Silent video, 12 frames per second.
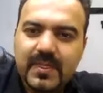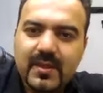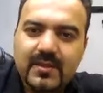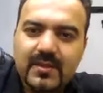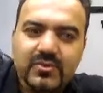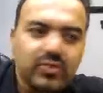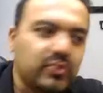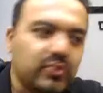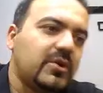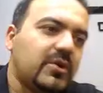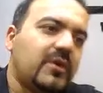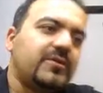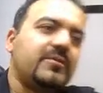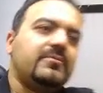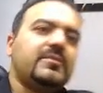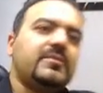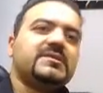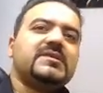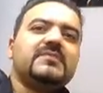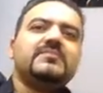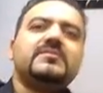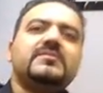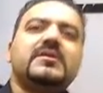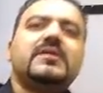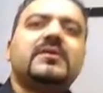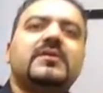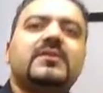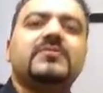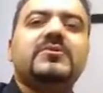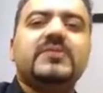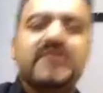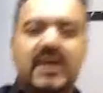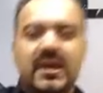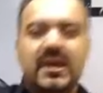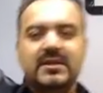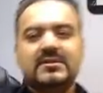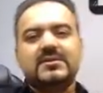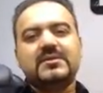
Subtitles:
Do the other Muslim communities hate